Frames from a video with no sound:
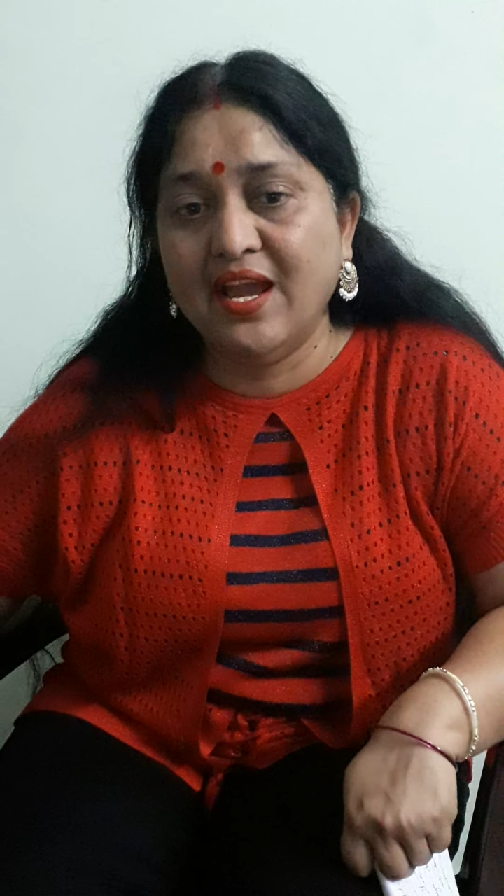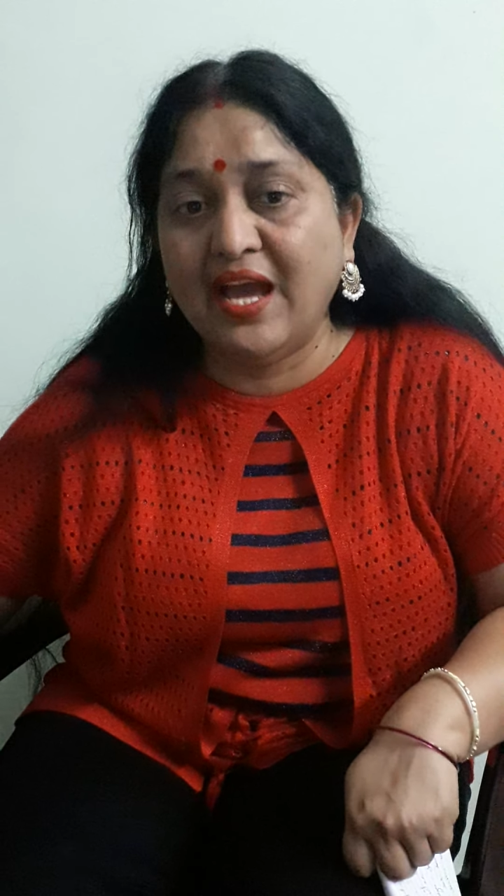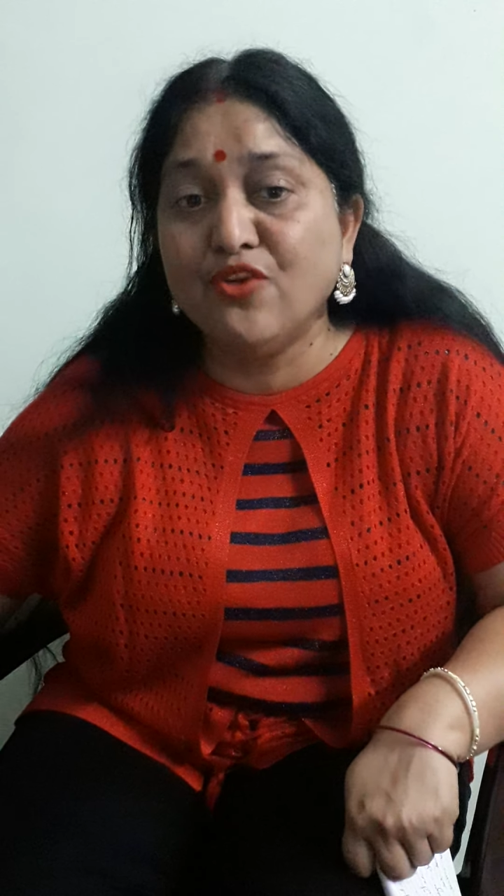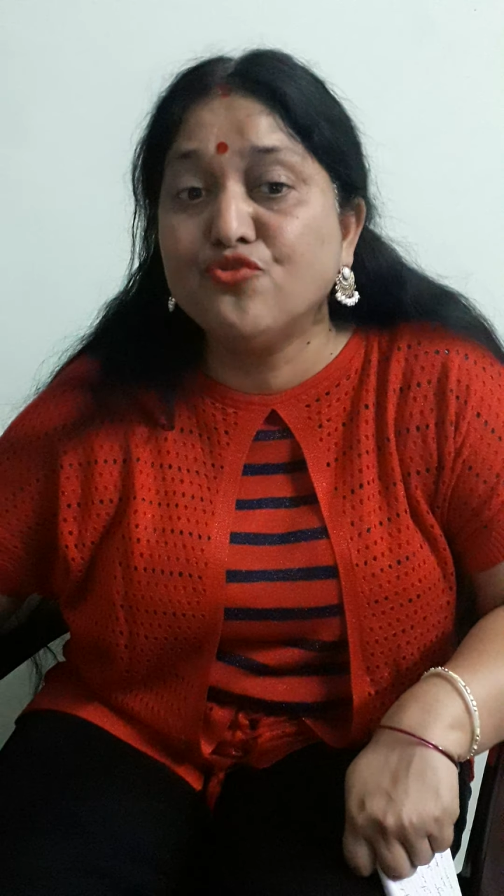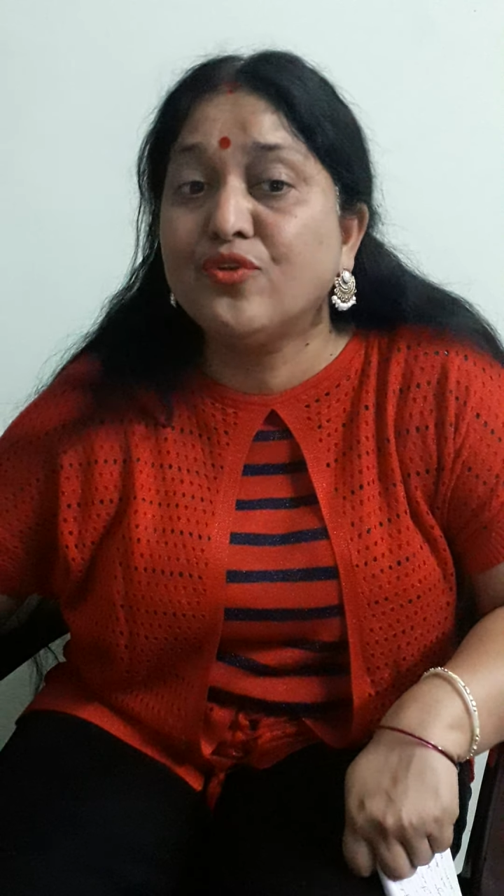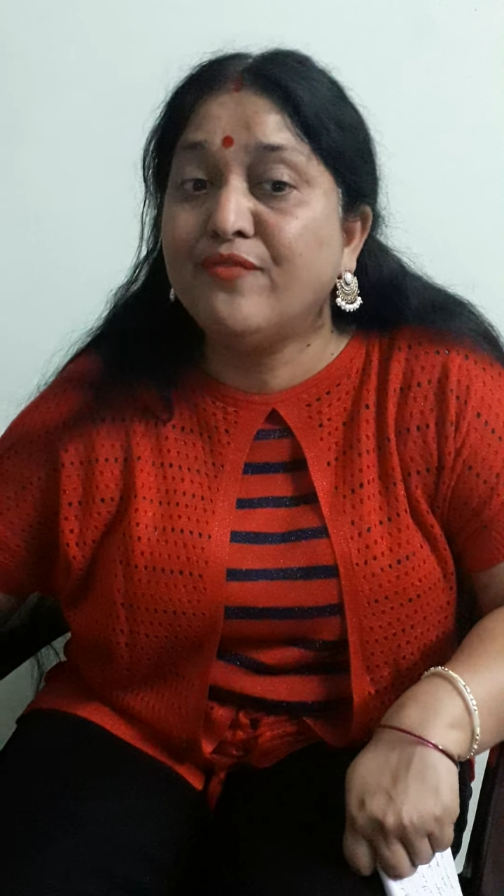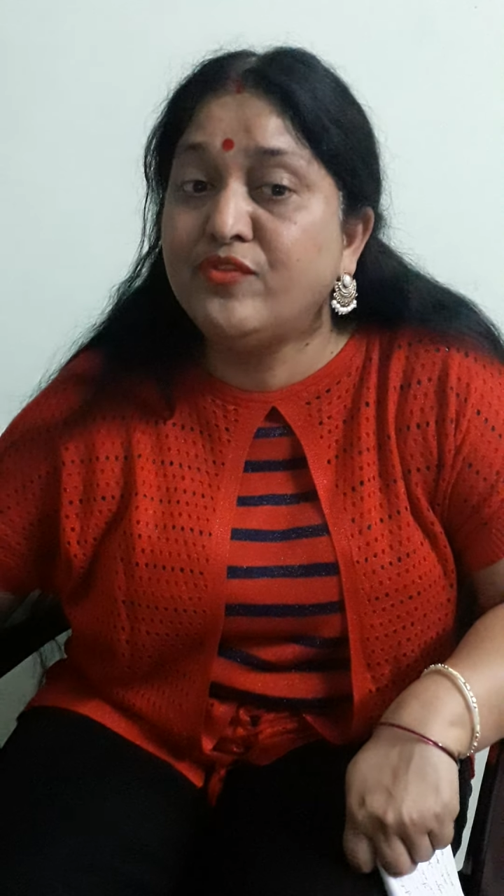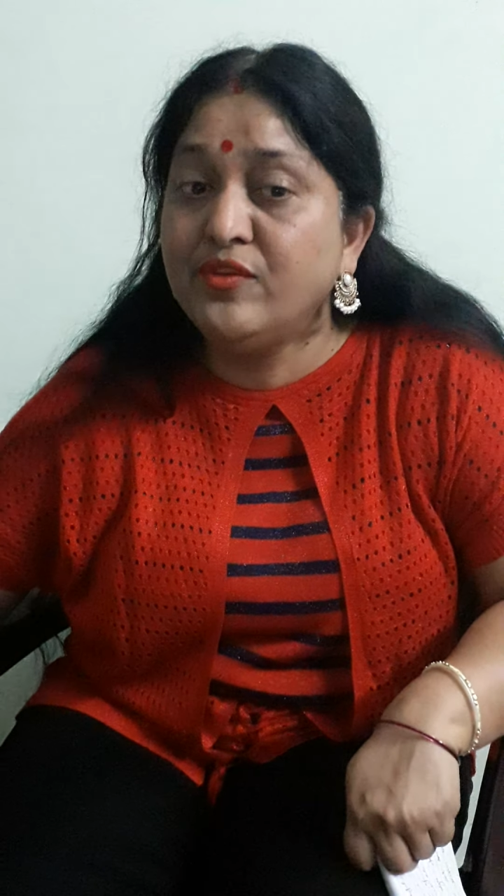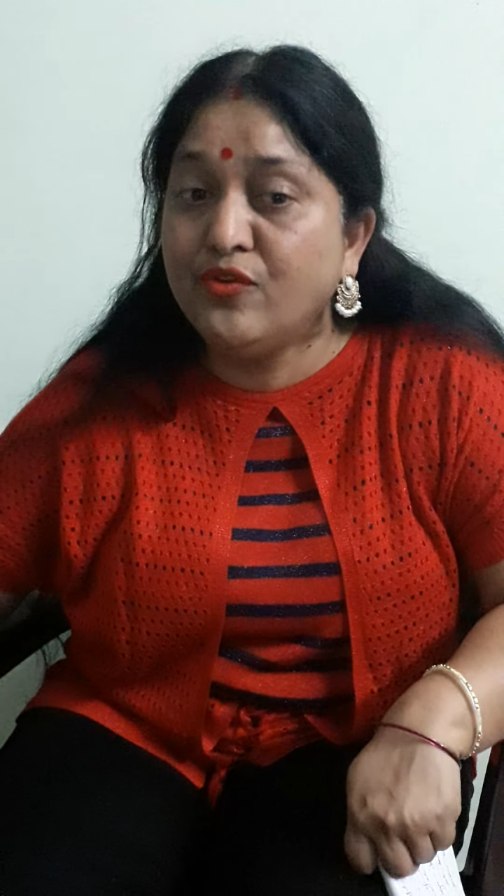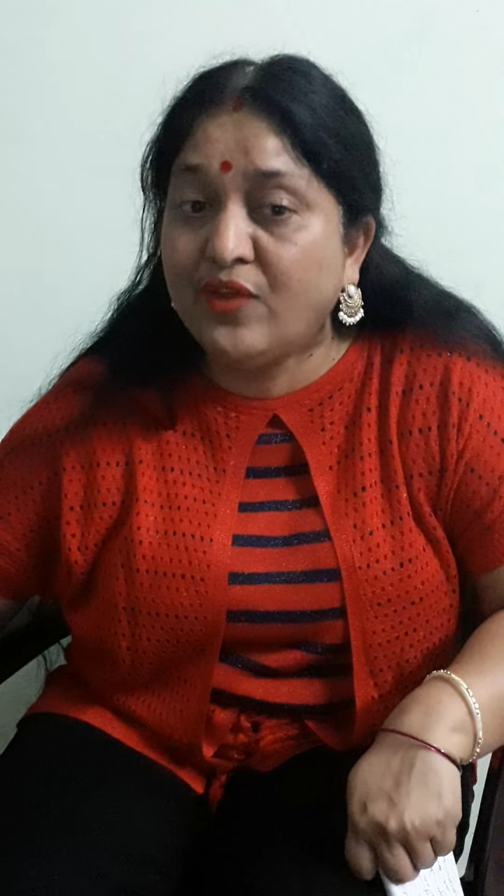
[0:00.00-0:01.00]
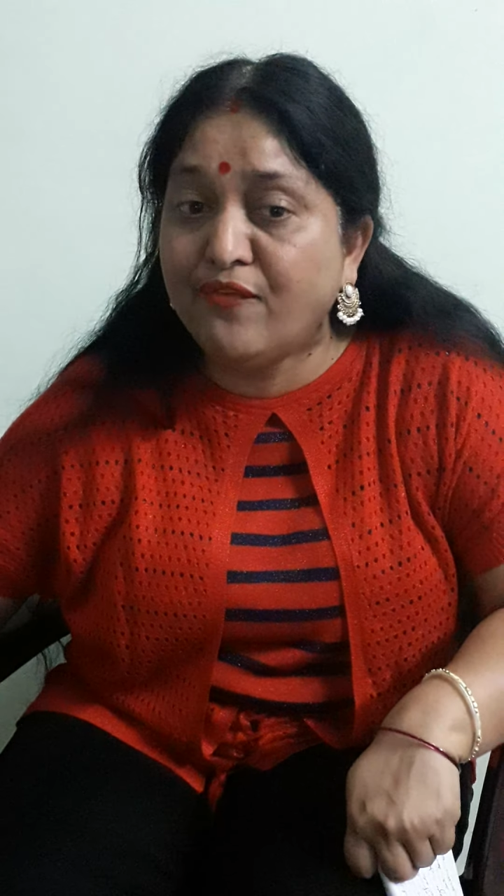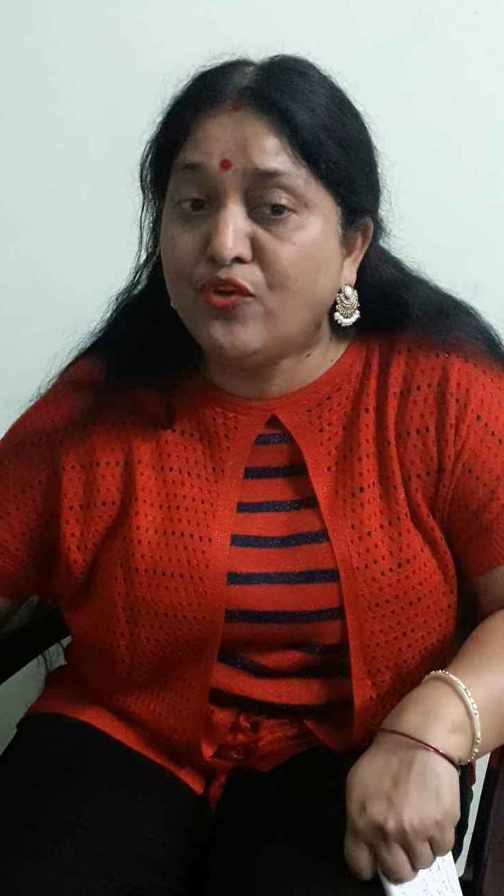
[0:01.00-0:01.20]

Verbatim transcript: I used to give, give